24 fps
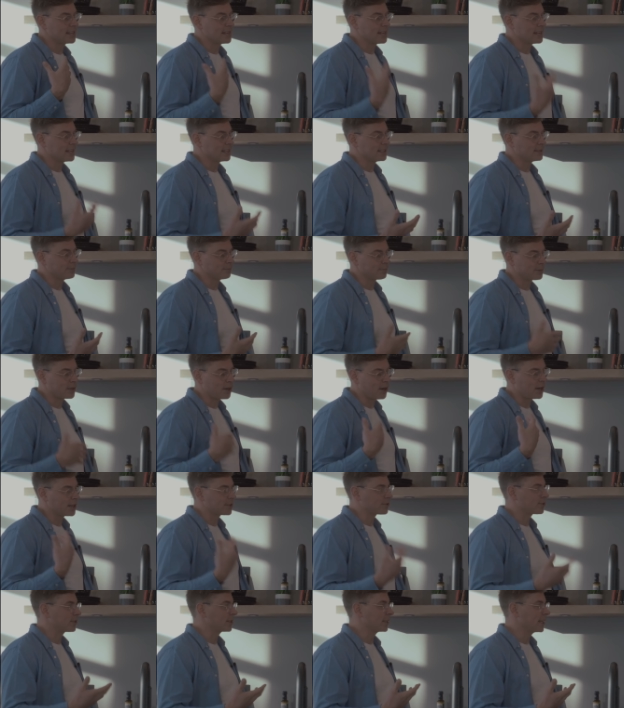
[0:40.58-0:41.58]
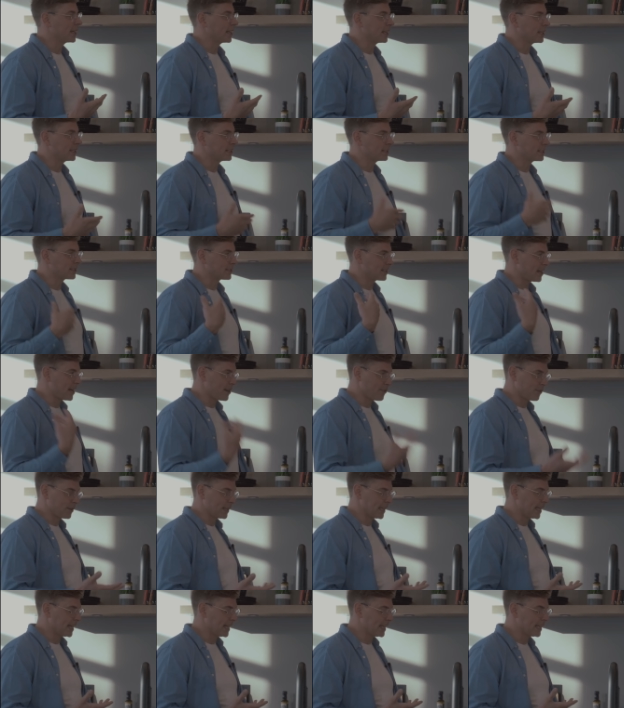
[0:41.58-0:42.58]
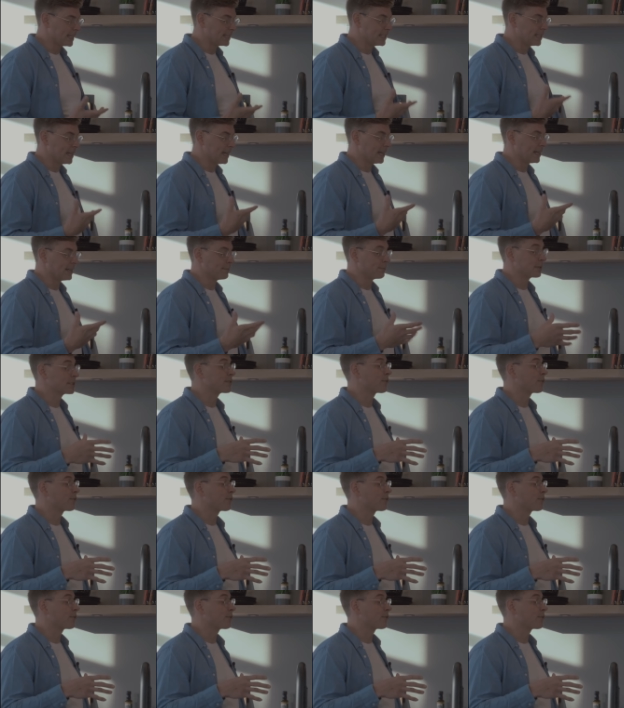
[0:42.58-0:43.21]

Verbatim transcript: um, cost related, design related, um, as